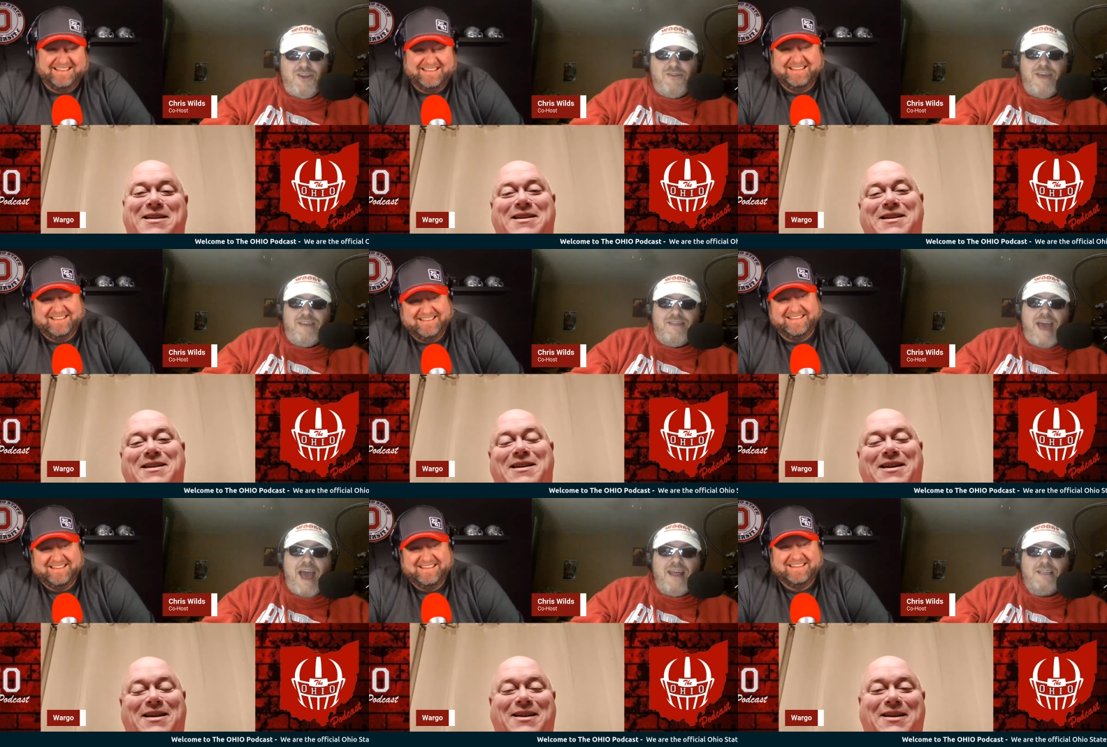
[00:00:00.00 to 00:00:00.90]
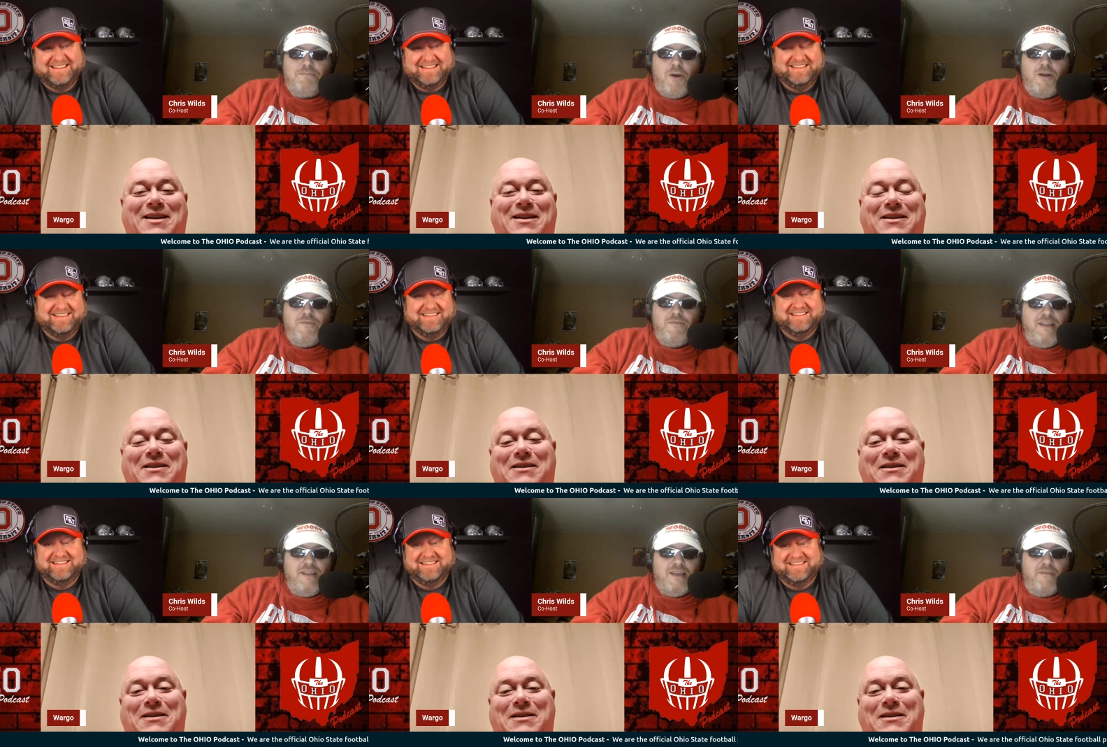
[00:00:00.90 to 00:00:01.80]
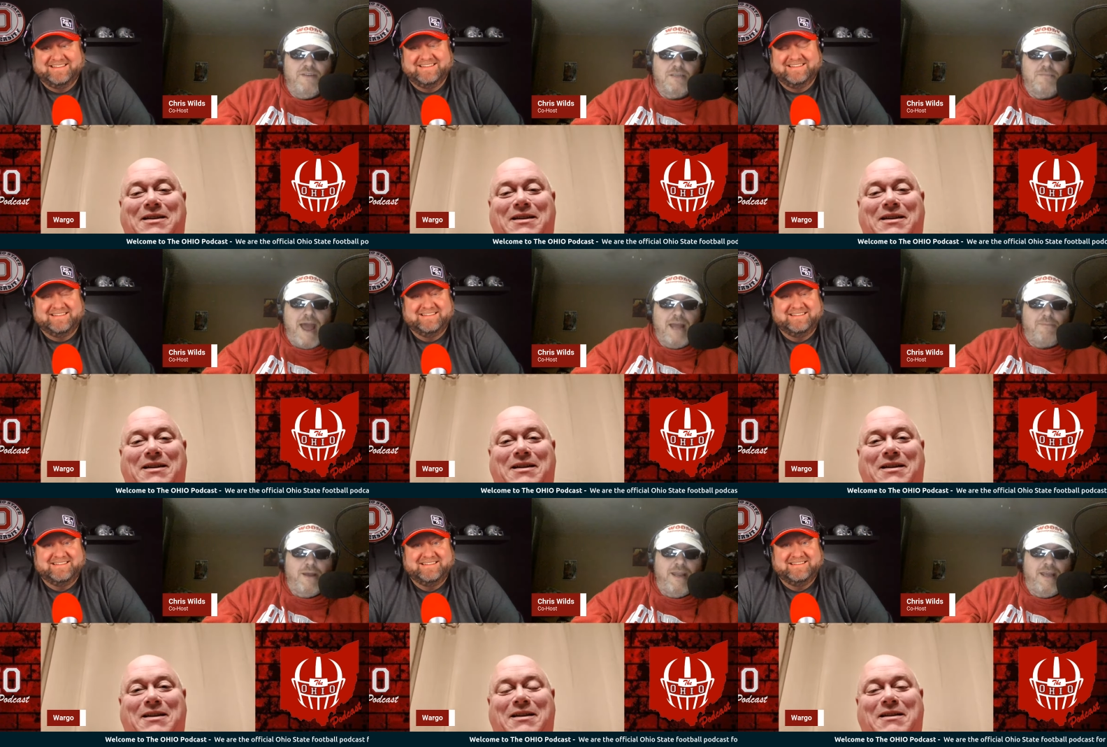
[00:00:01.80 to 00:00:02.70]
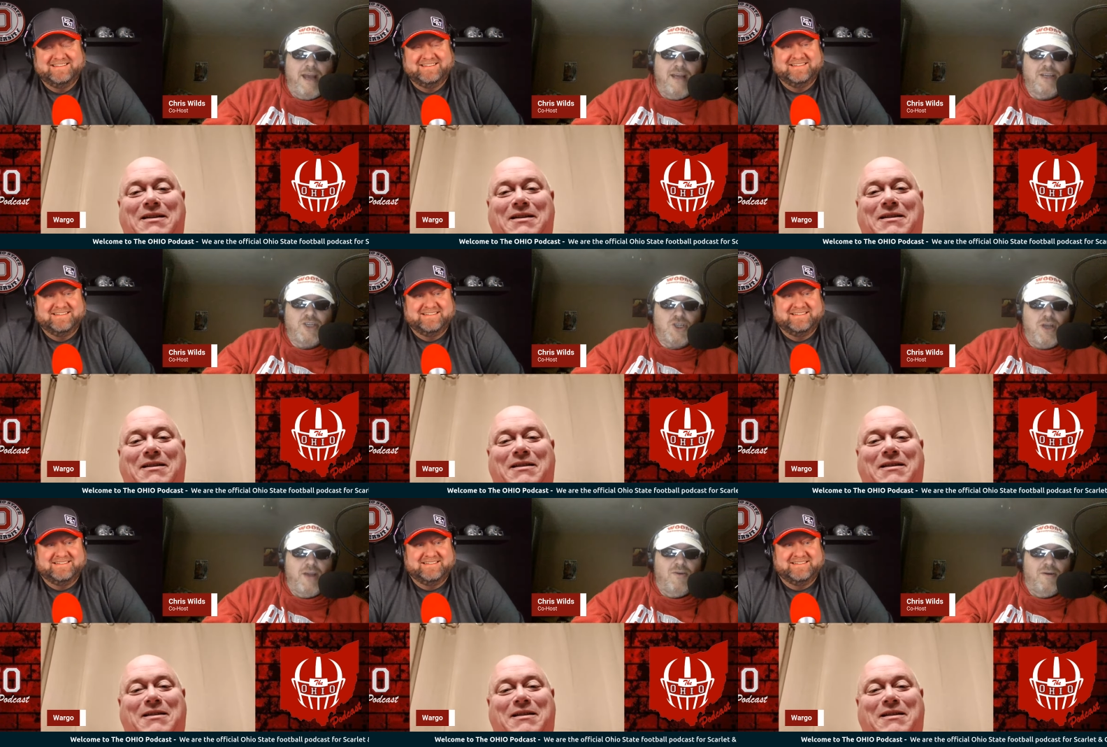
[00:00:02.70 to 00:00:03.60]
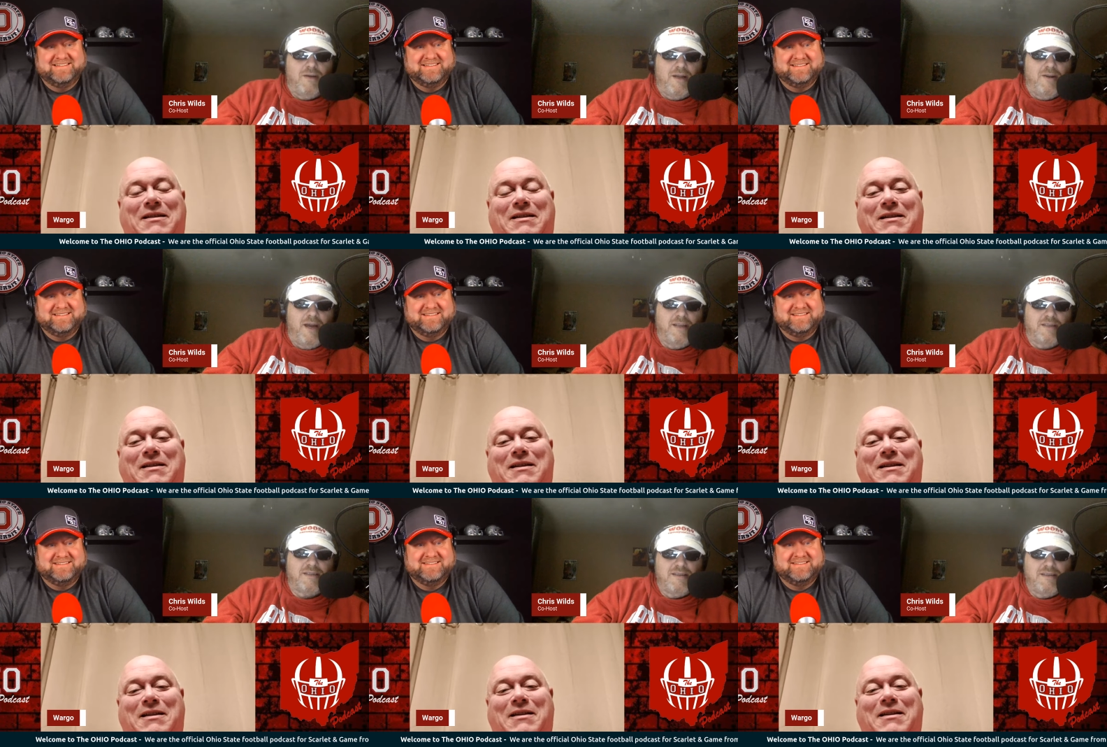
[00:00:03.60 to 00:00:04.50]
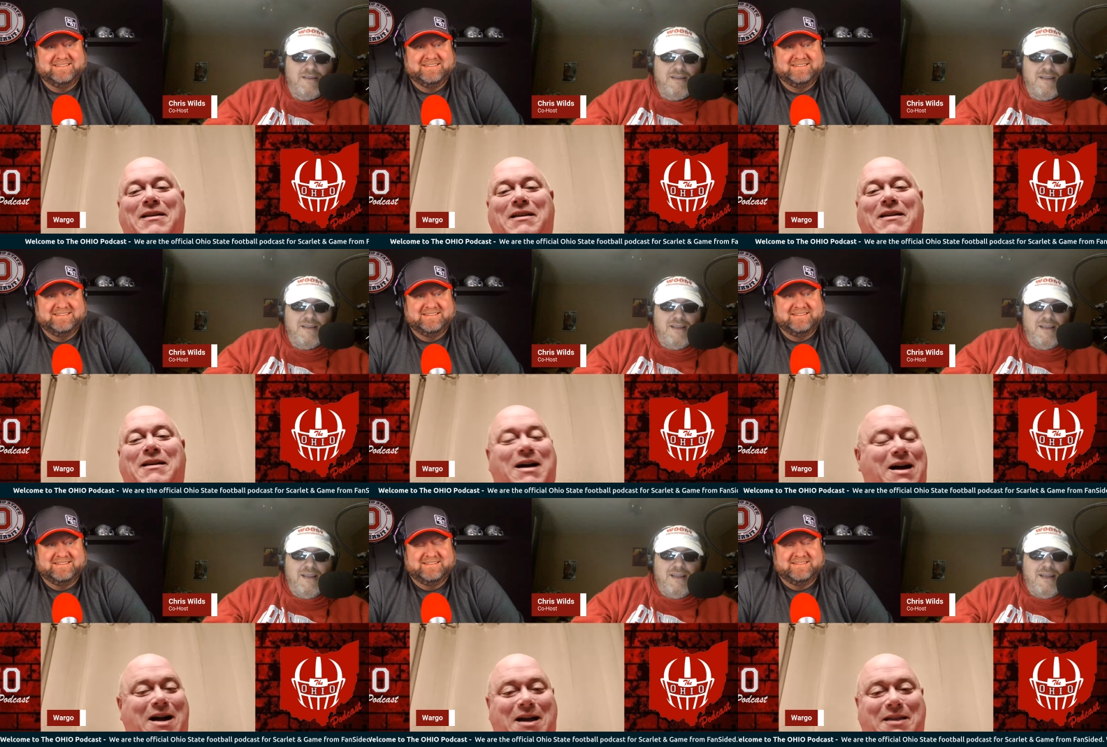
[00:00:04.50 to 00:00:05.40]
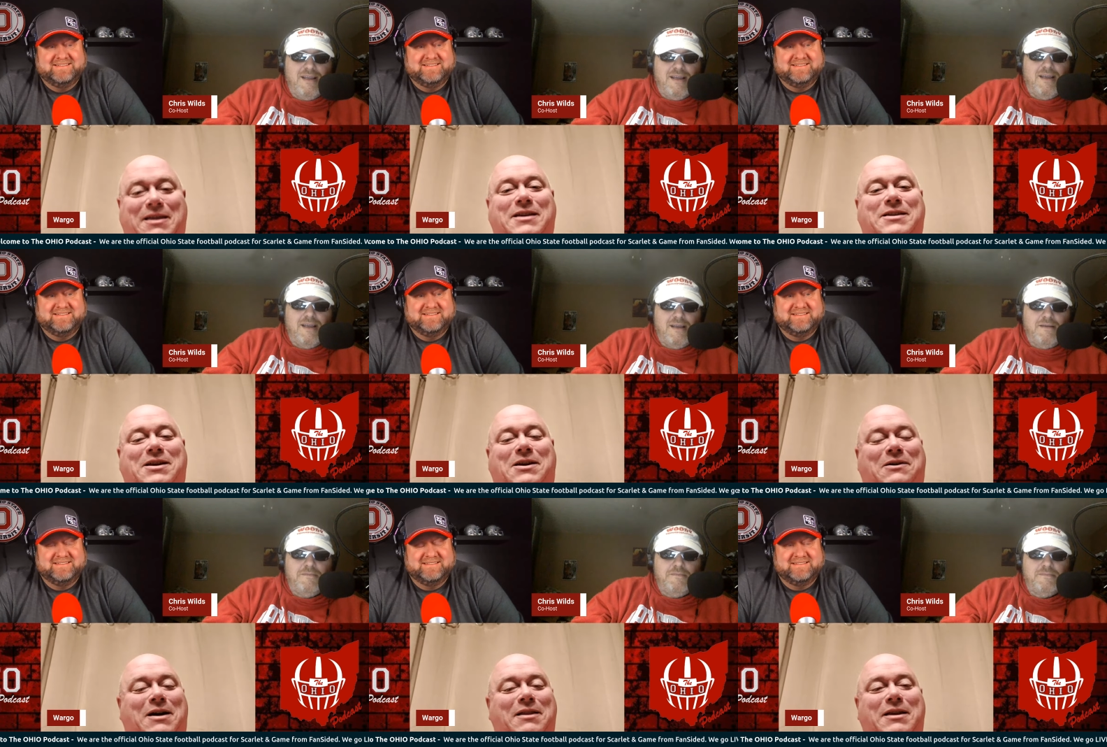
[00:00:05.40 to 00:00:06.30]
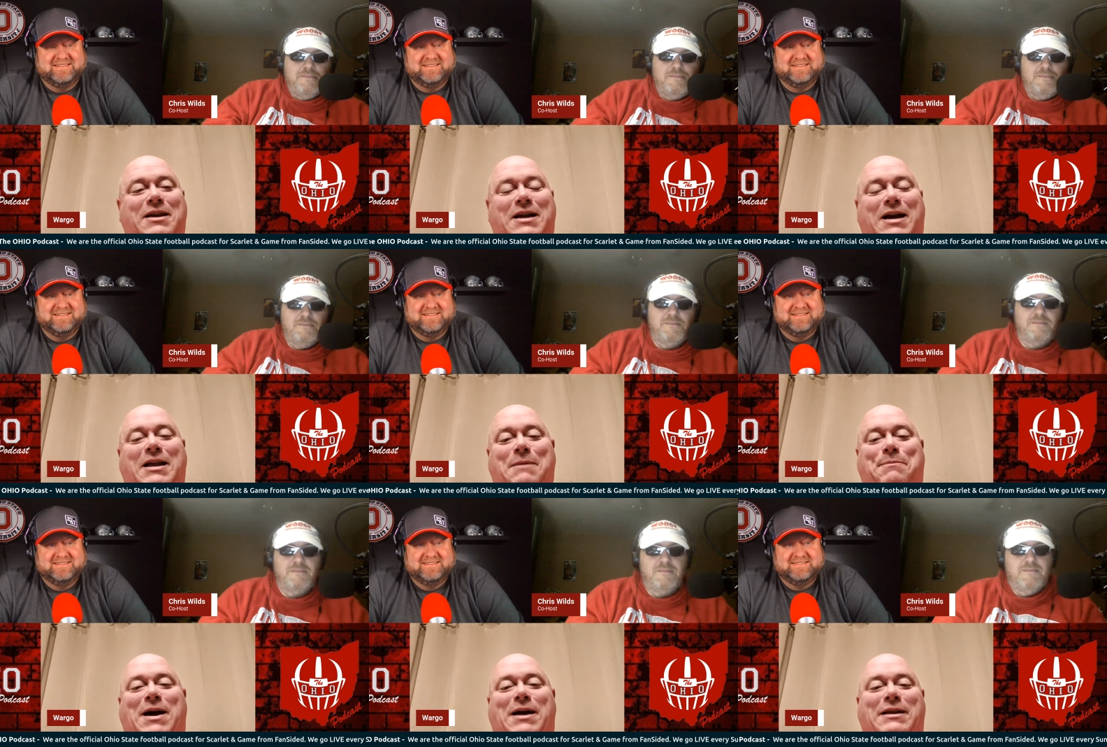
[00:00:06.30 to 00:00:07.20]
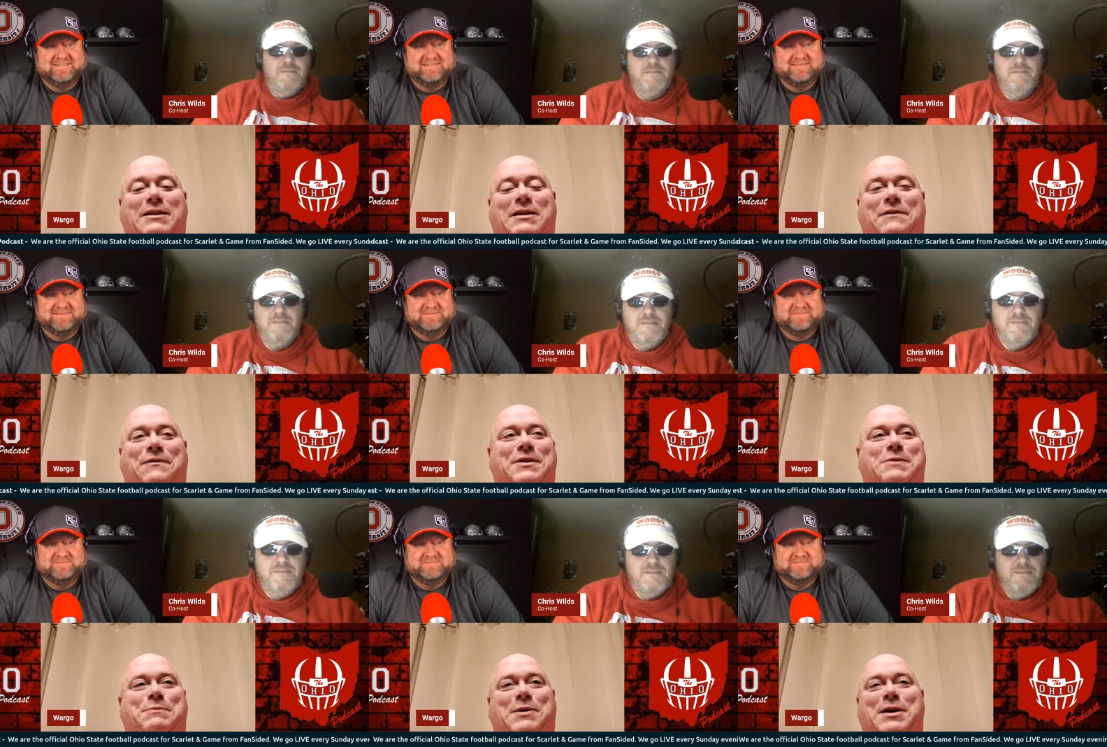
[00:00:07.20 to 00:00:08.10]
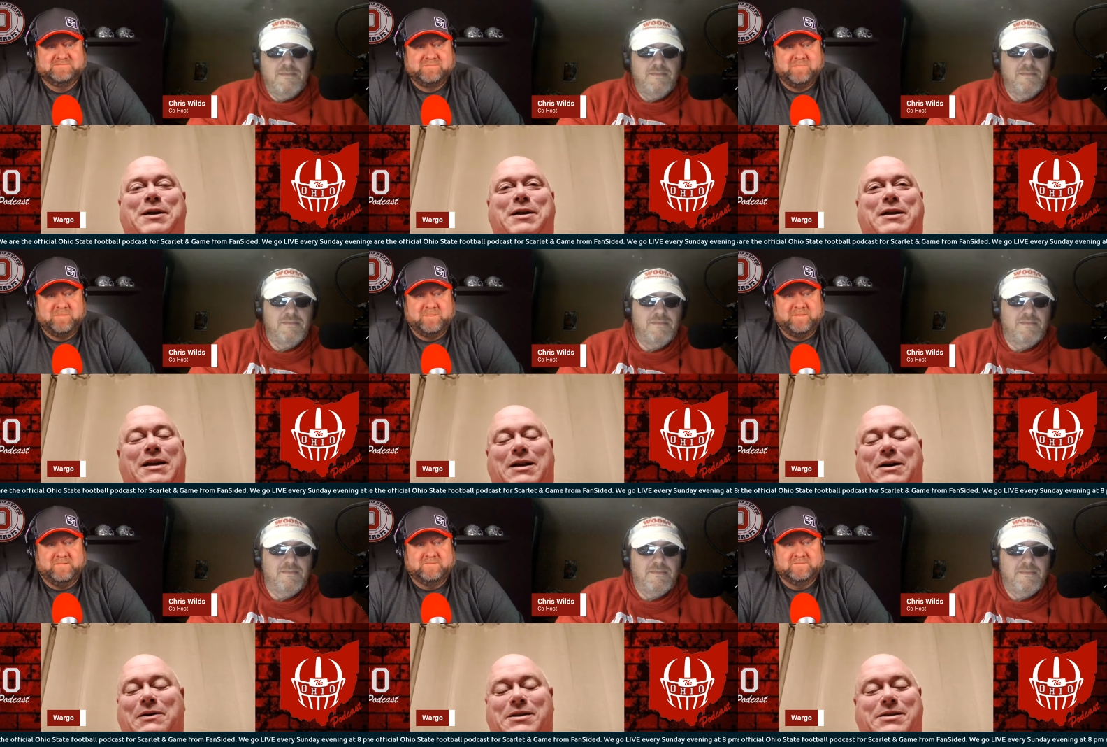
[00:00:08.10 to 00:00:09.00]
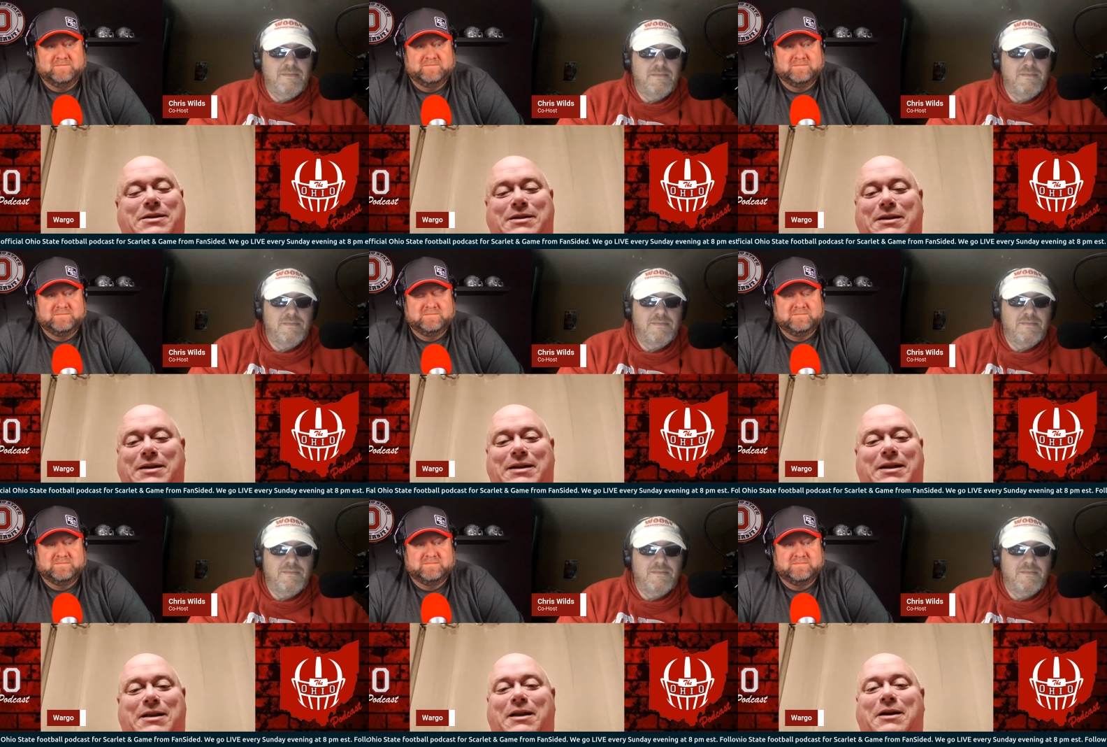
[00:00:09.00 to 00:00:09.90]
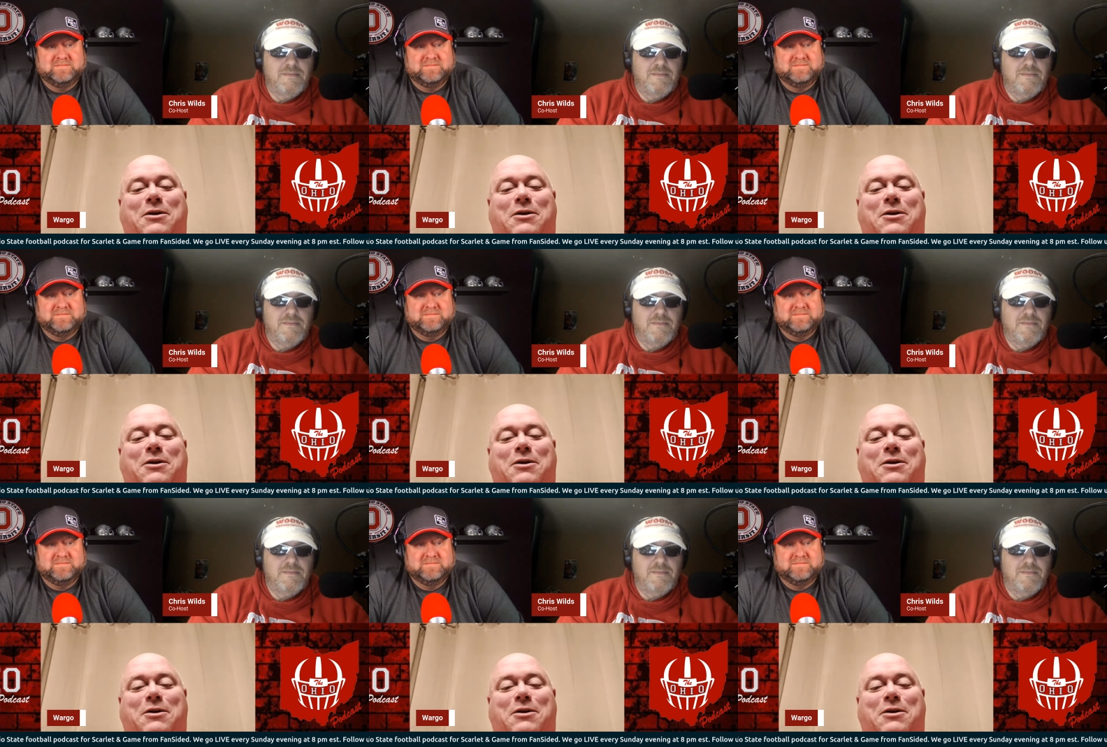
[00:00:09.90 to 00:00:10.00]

Speaker 1: you think that is part of getting the toughness back, bringing in guys like Schlegel and Laurinaitis?
Speaker 2: I think so. I think you got to get back that toughness, but it's like